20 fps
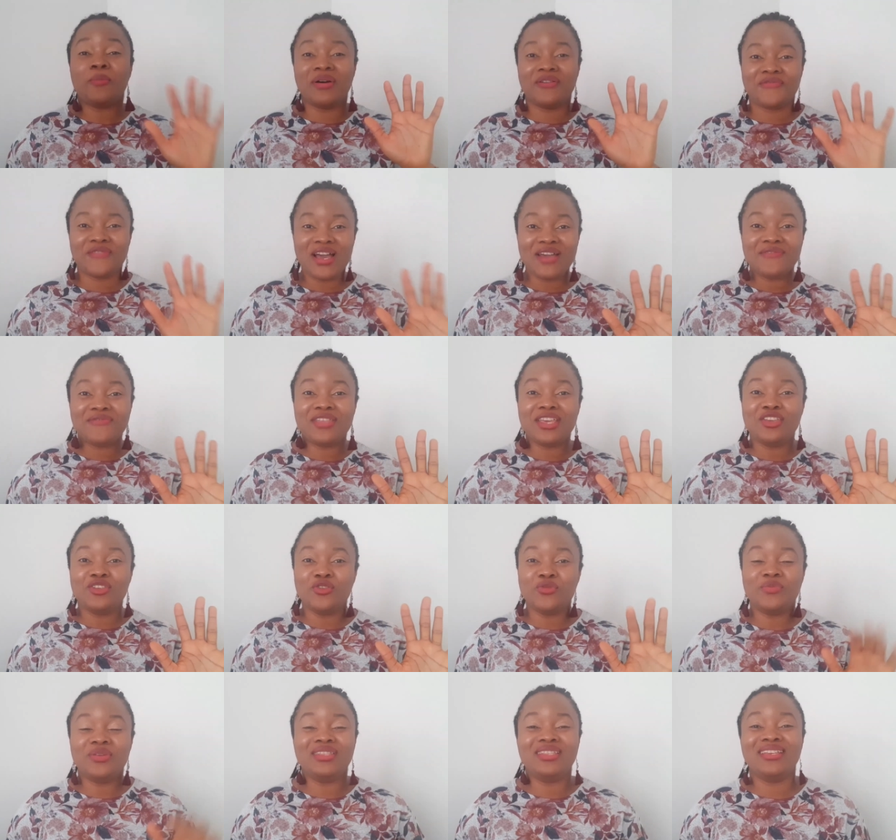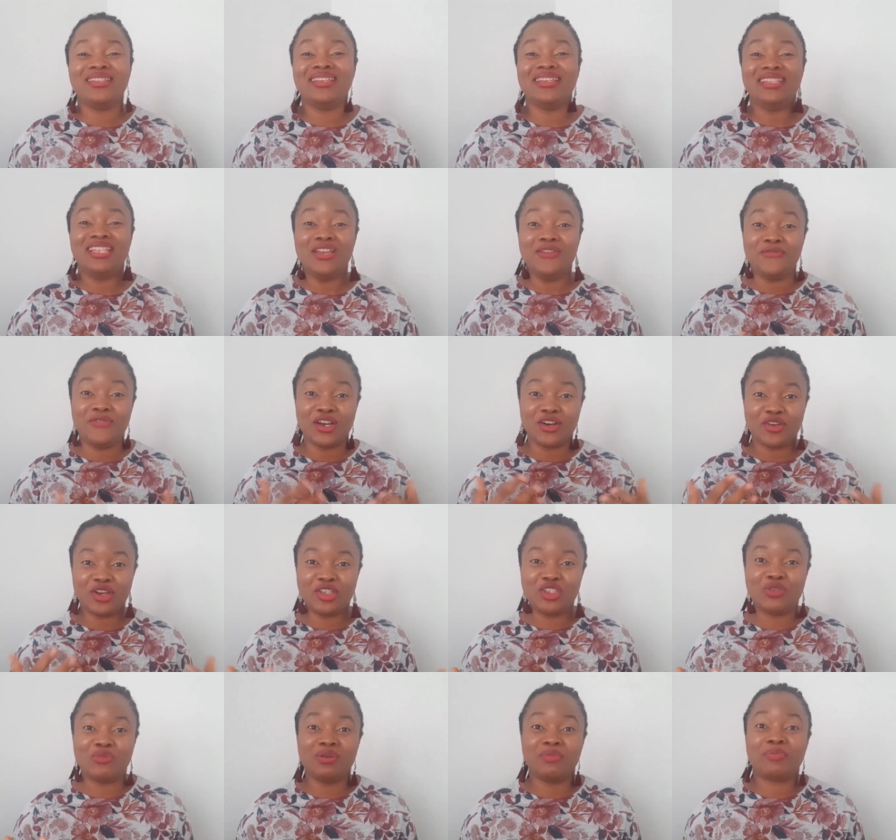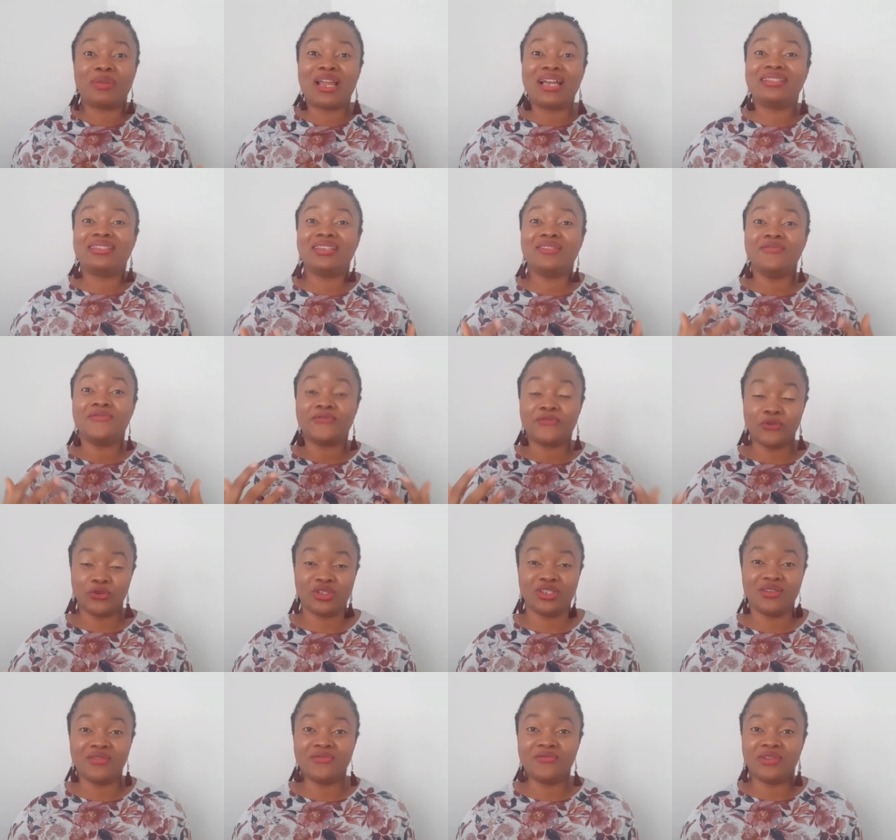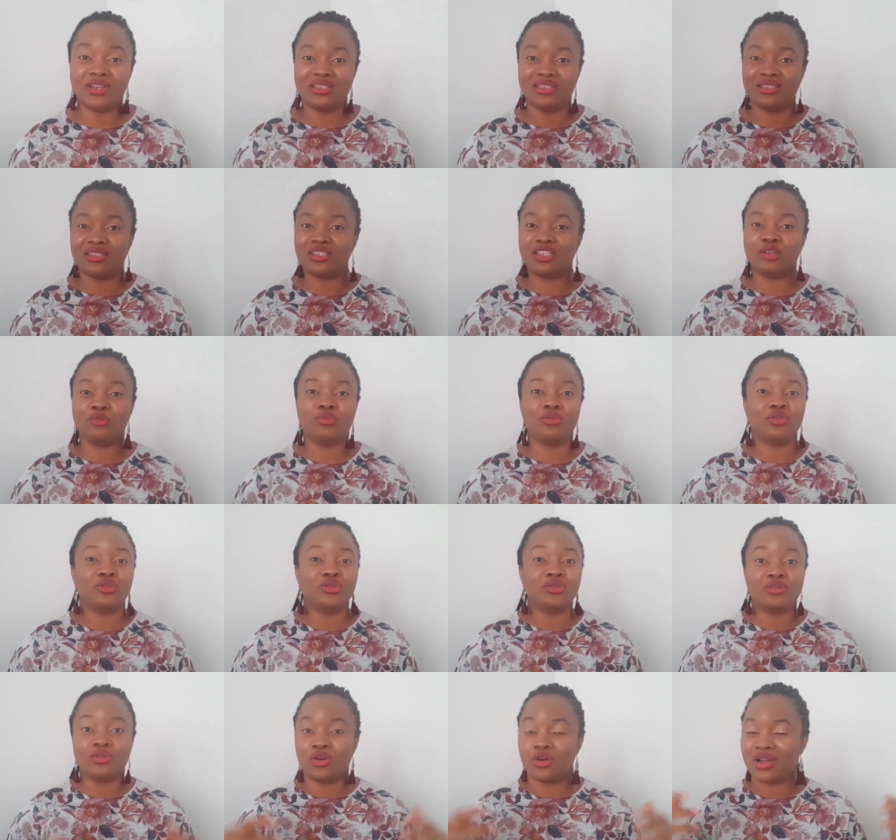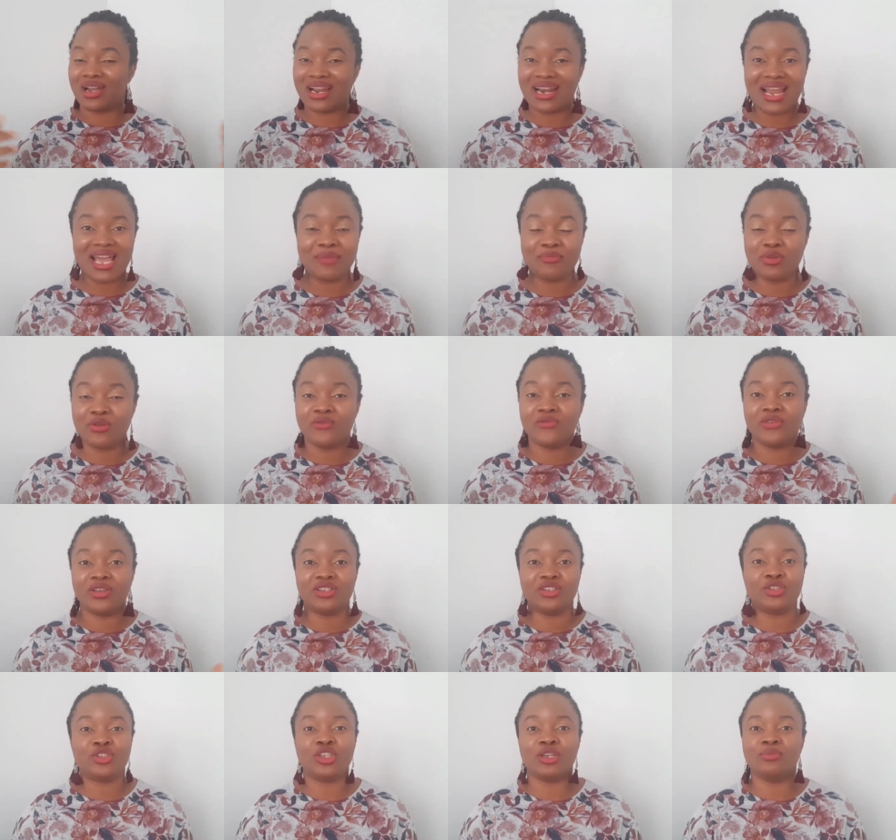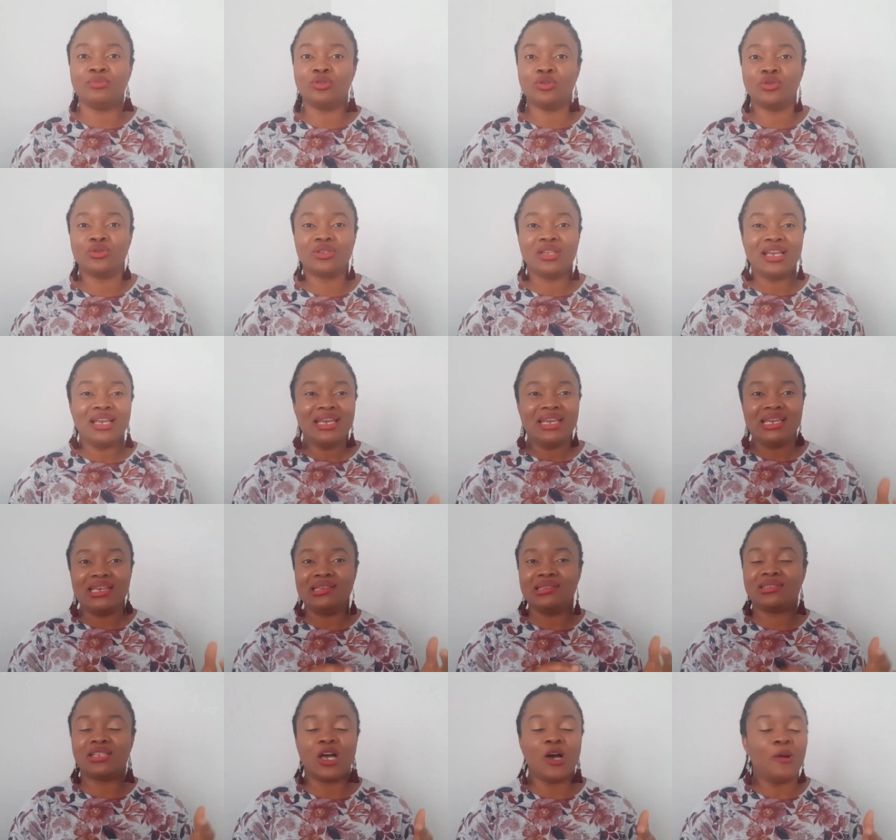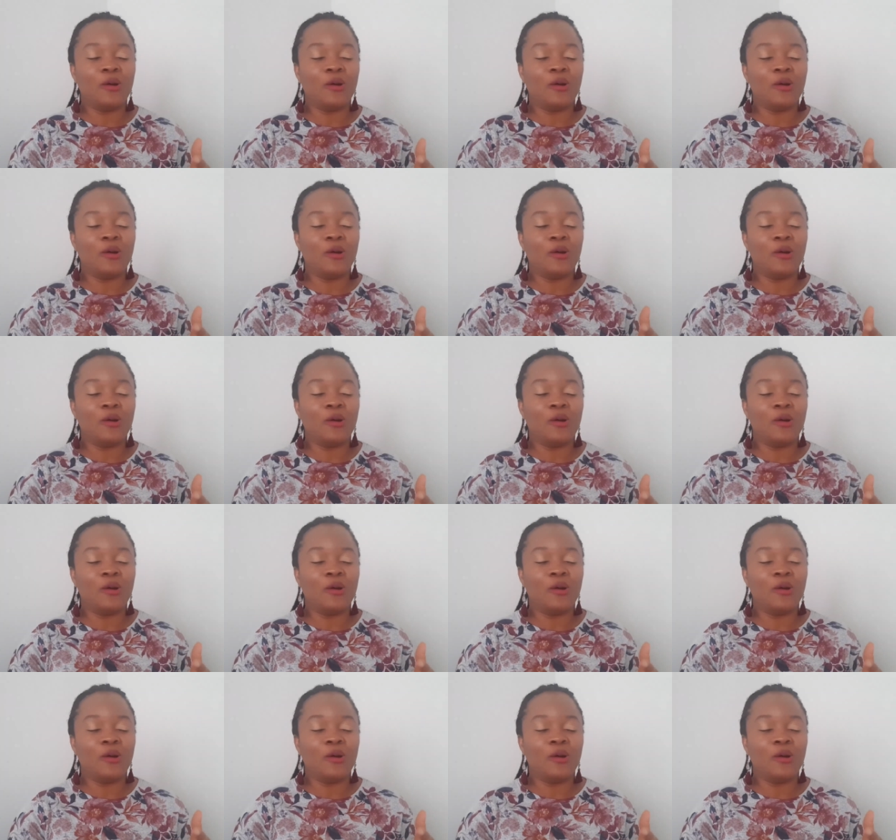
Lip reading: 5 thing you'll be needing if you're going to be planting fruiting vegetables or climbing vegetables is